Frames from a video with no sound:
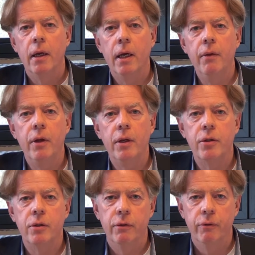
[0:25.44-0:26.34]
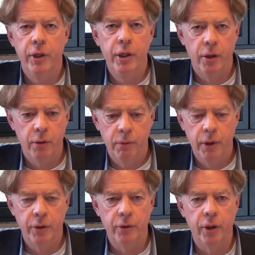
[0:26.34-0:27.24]
In this video
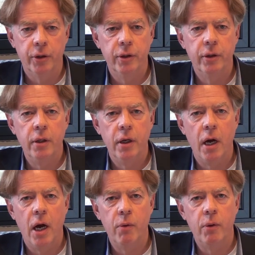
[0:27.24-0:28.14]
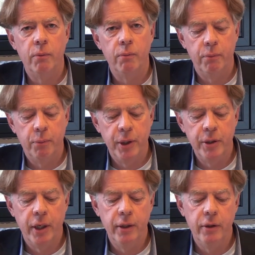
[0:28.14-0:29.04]
introduction, I will
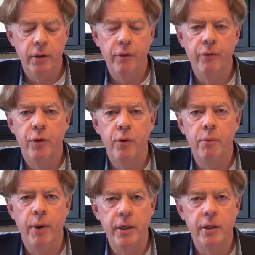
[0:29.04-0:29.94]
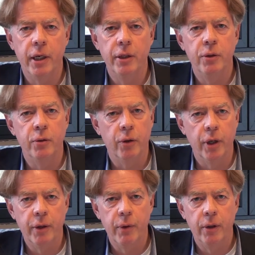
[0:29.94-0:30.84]
present a few basic issues on
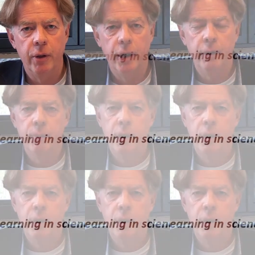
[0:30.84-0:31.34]
inquiry learning,